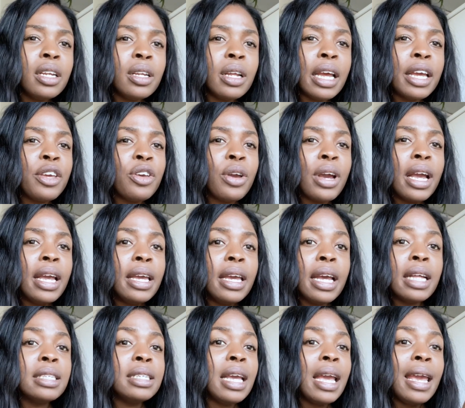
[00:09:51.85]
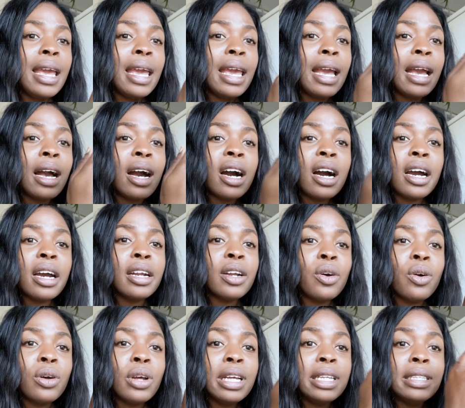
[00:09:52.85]
Like, you can't get
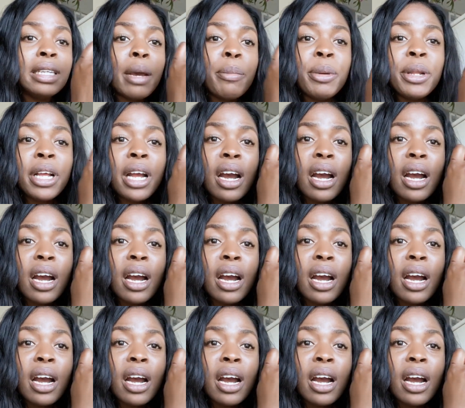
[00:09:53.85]
a debit